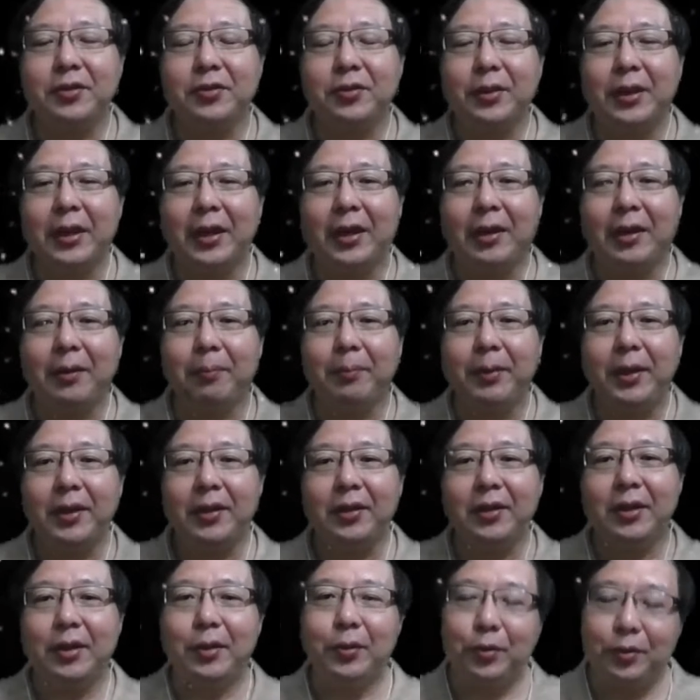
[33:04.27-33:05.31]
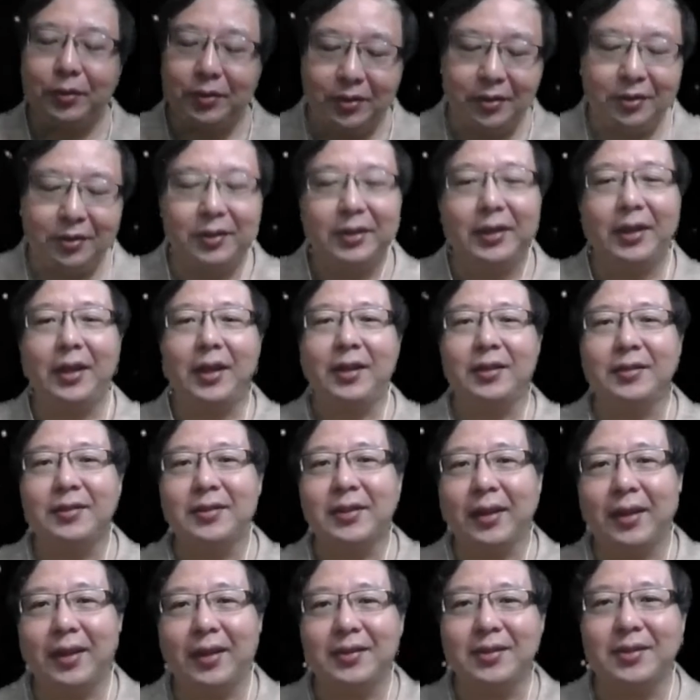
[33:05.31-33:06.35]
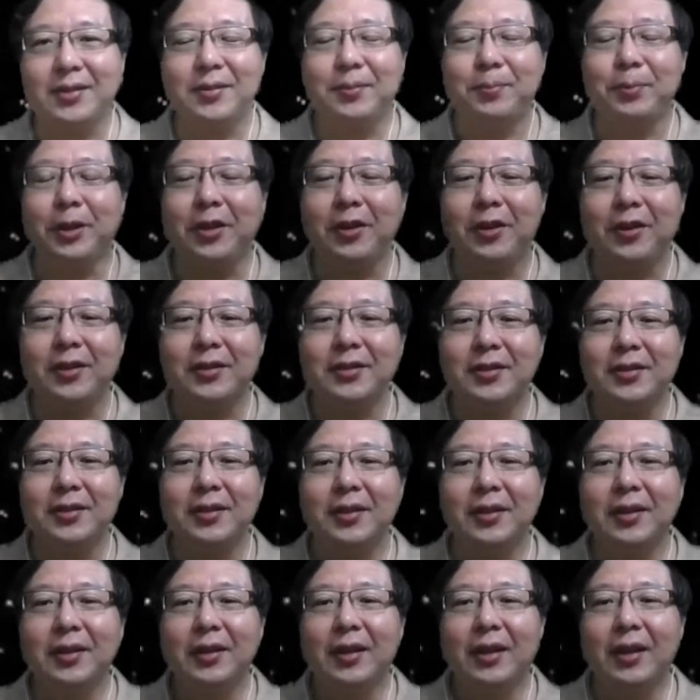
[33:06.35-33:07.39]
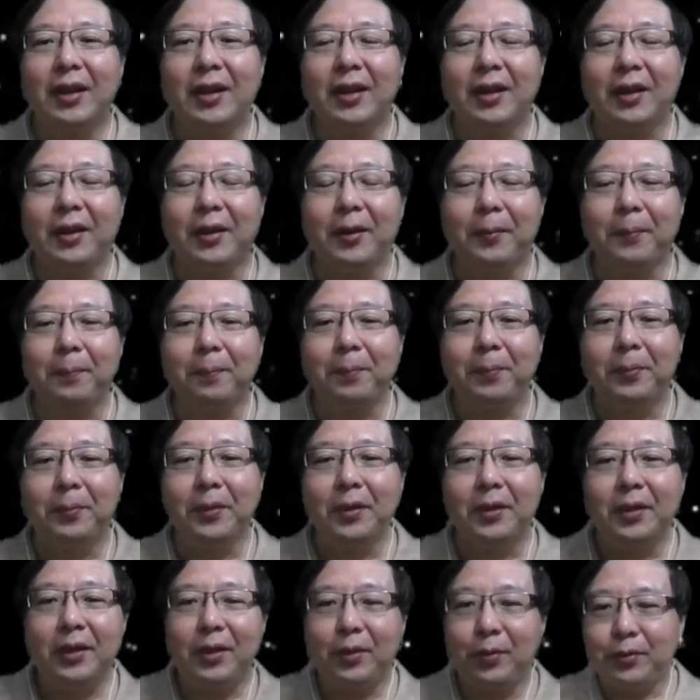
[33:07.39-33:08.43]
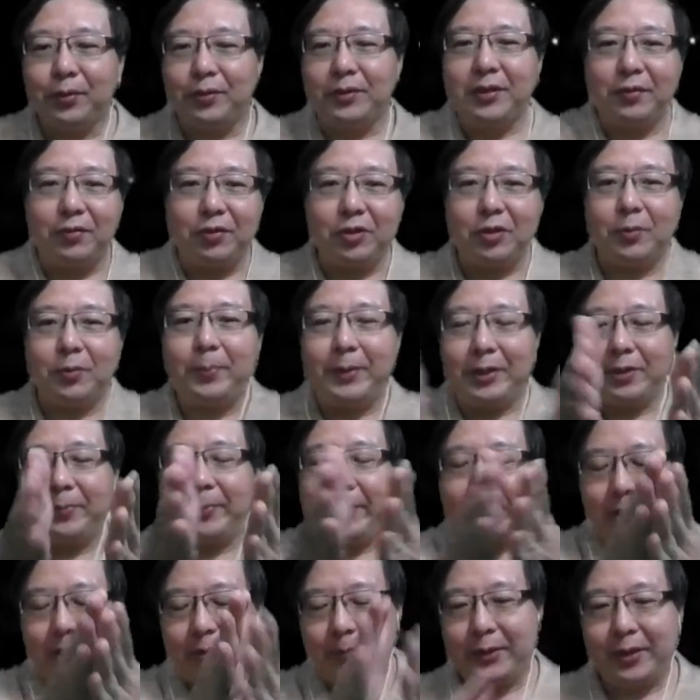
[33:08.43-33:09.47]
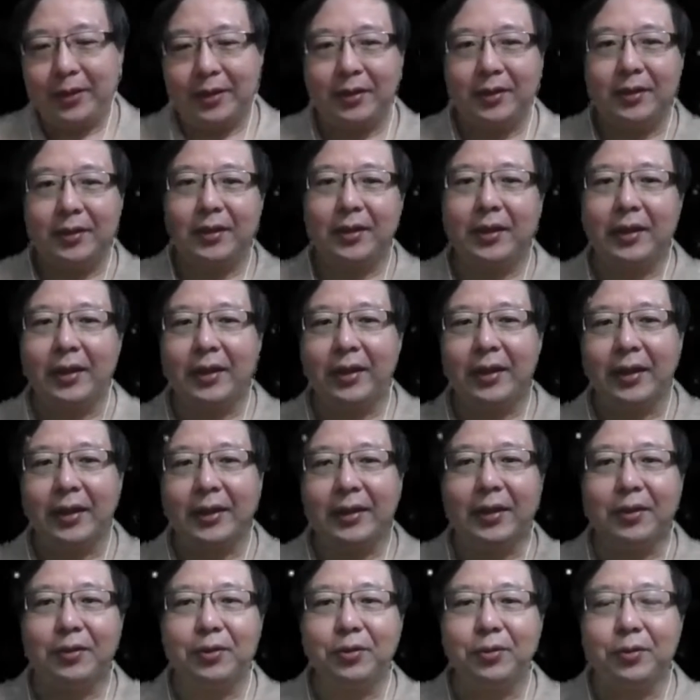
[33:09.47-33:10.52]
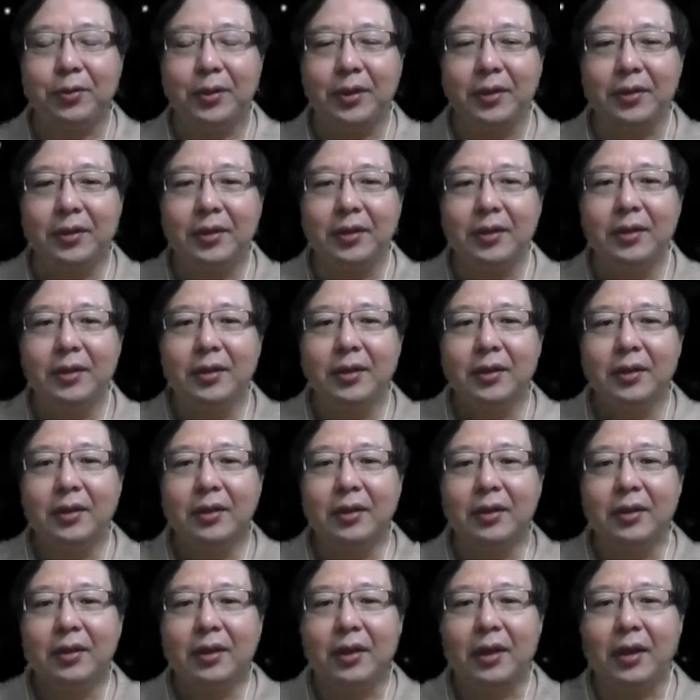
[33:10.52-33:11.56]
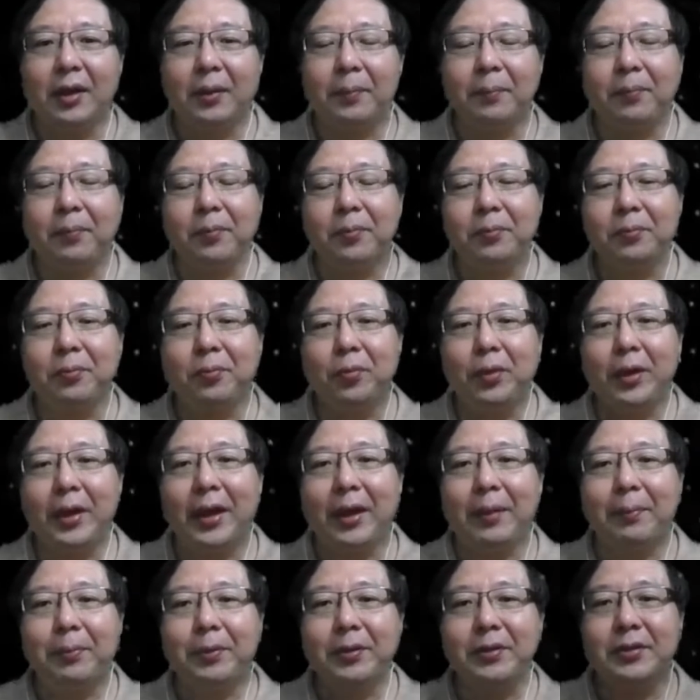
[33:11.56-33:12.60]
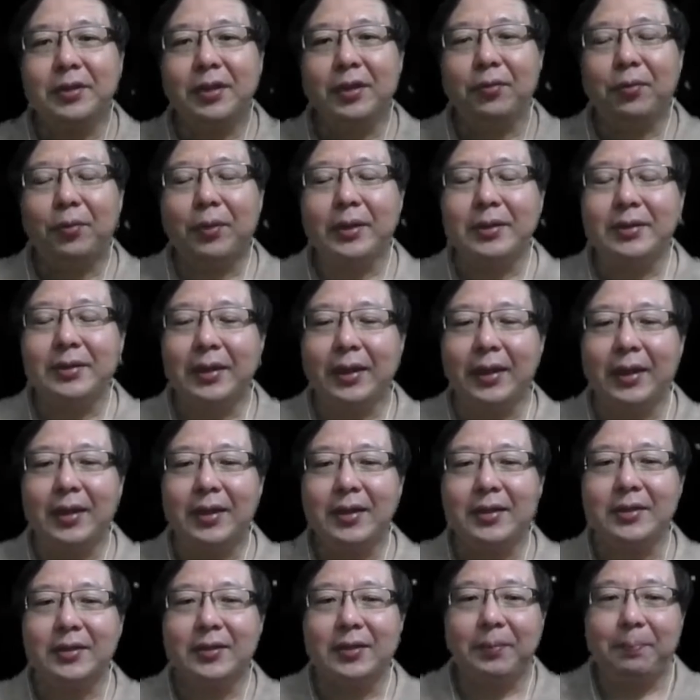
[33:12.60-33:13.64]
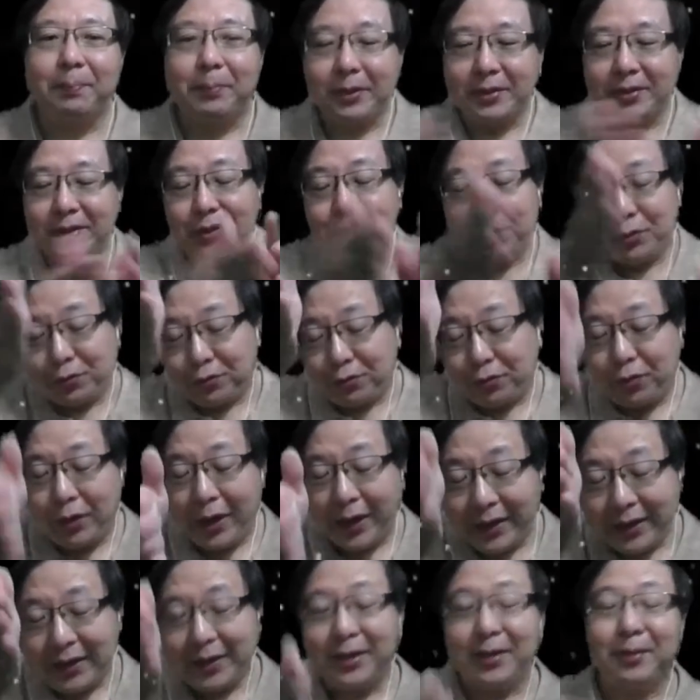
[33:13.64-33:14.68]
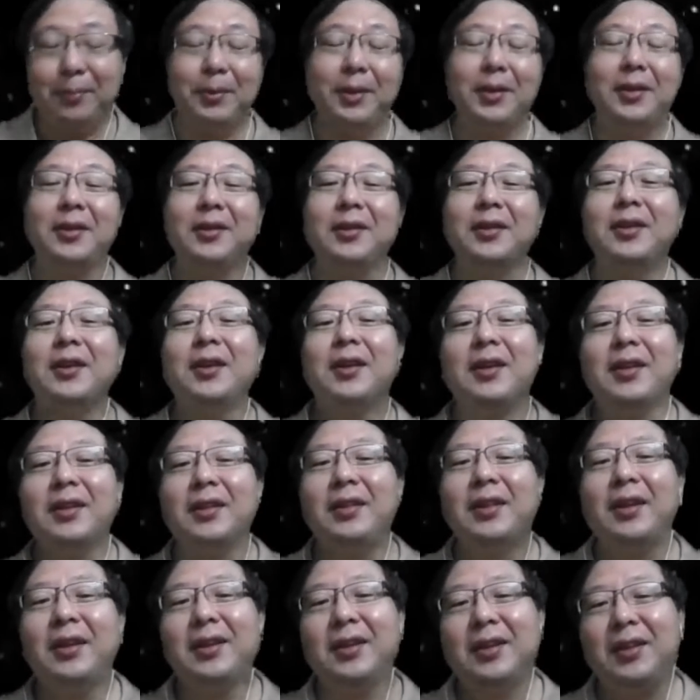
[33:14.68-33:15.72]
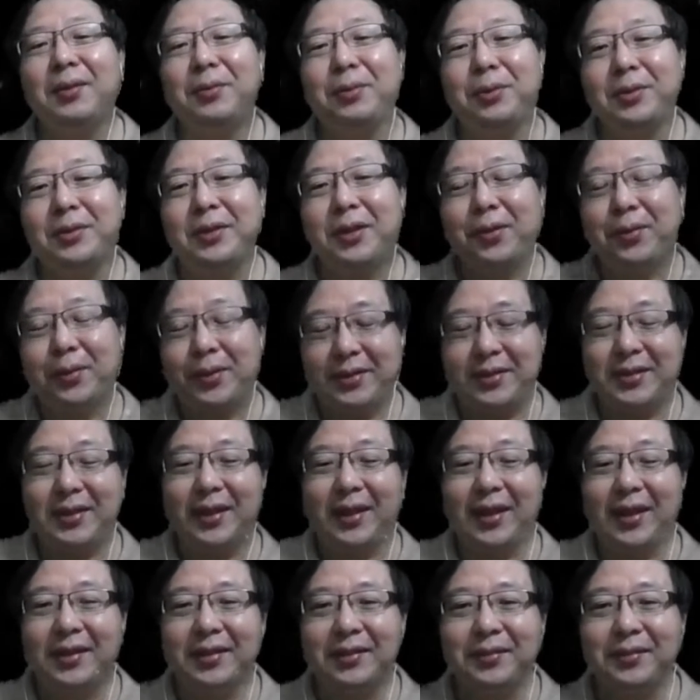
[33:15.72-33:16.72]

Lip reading: with Ang Ah Beng, it would still take 8 seconds because it would still have to split and get down to it. What happens in 1 second is the person who's right in the middle, then it would take 1 second.